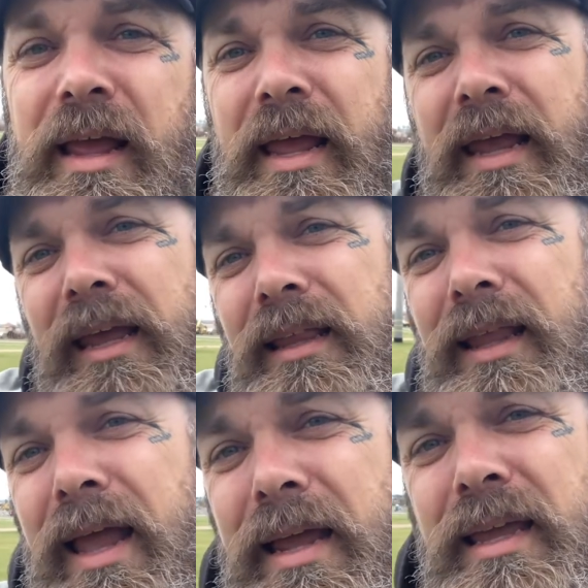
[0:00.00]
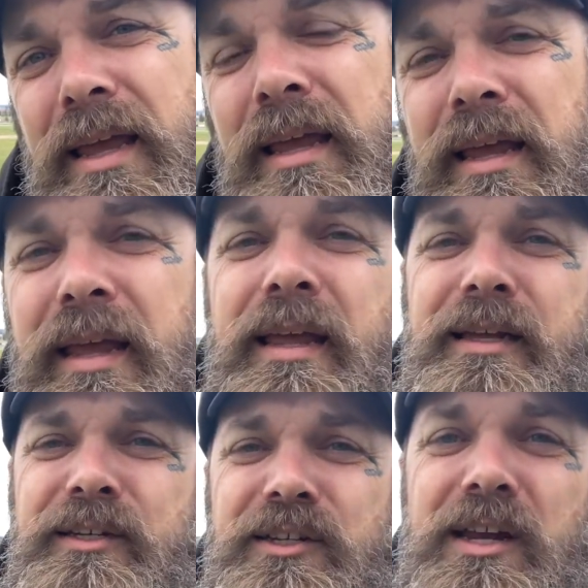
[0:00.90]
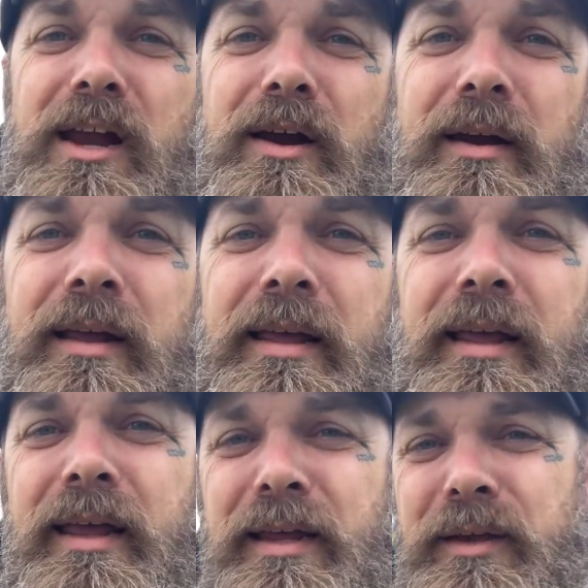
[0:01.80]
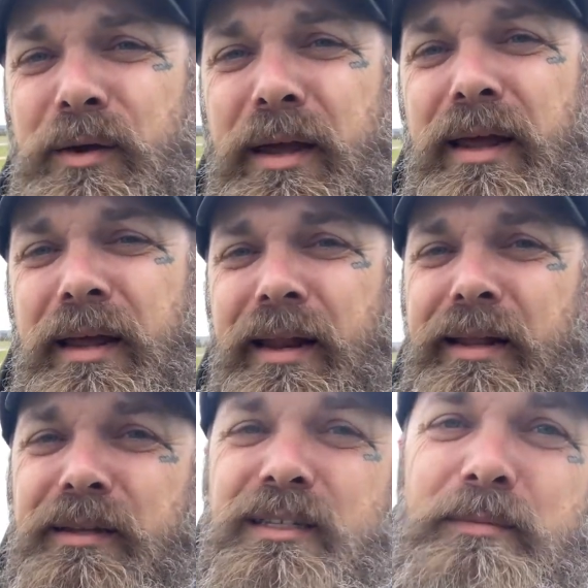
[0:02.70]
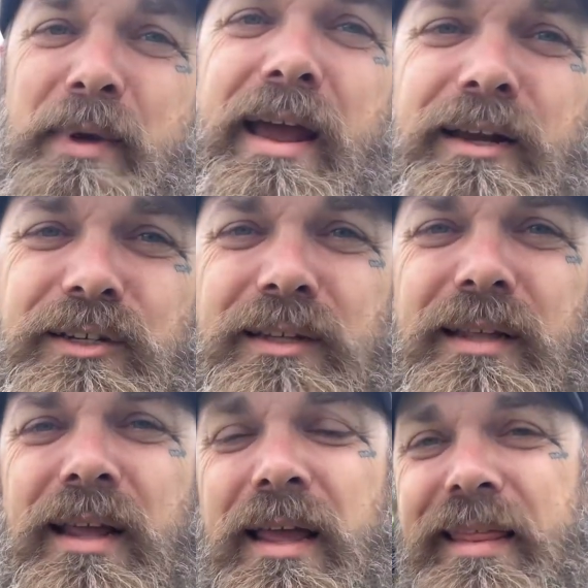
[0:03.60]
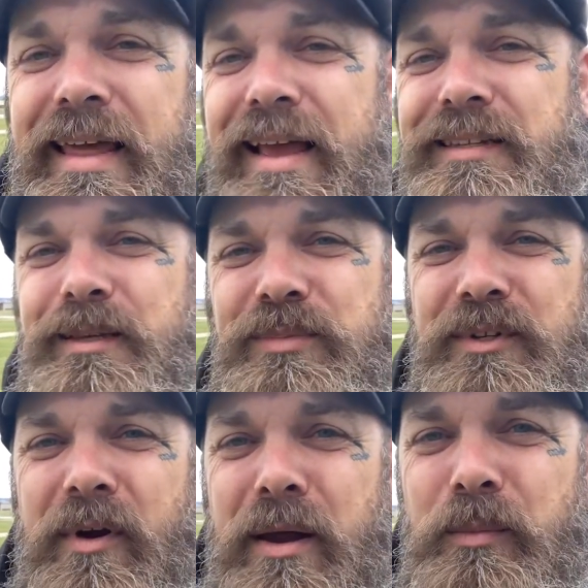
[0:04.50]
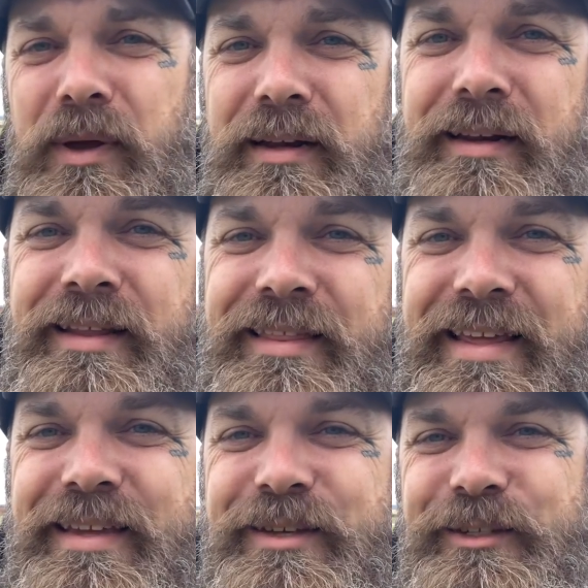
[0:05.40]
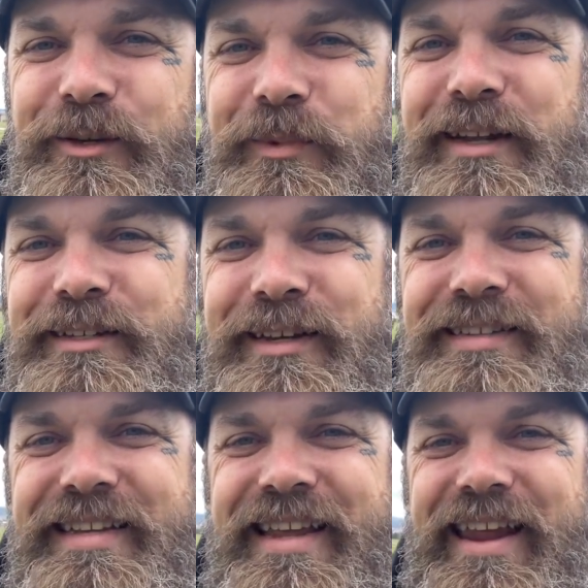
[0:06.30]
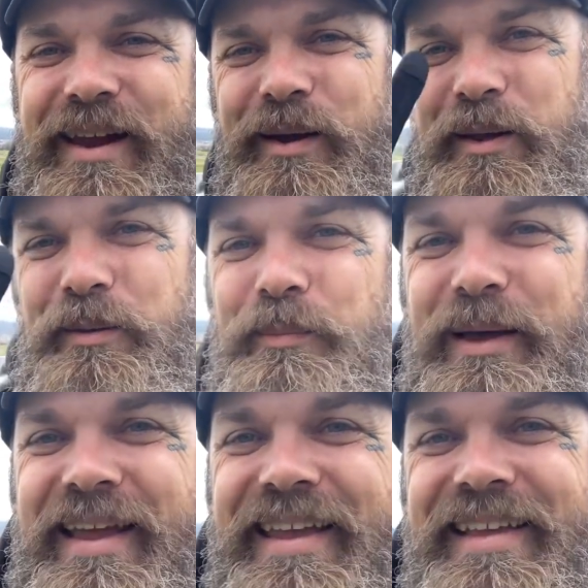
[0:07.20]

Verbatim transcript: Hit like and share, and go ahead and smash that subscribe button. Thank you so much. Take care. Bye.